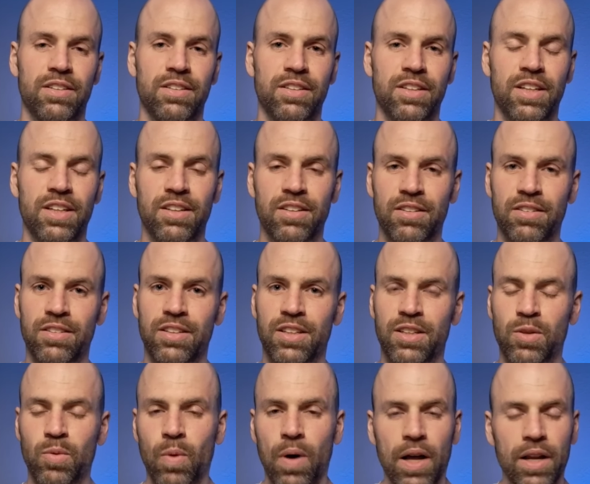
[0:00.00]
in
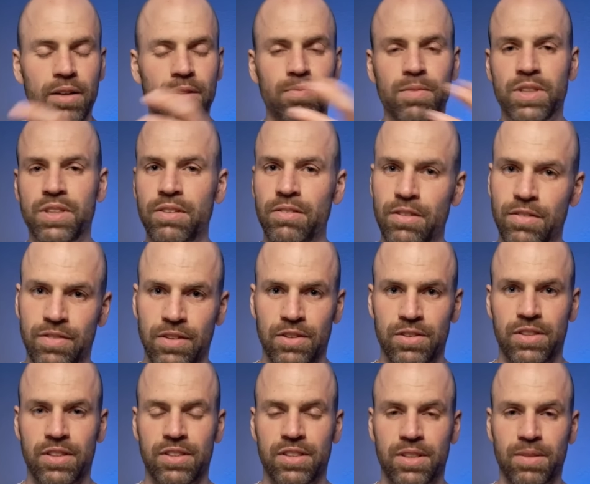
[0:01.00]
one material flow
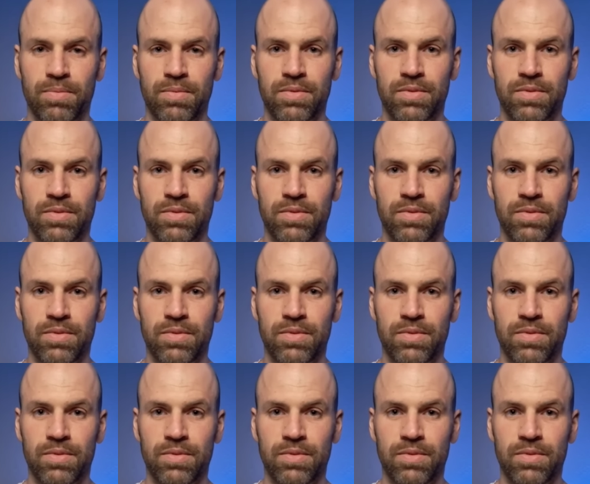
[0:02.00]
system.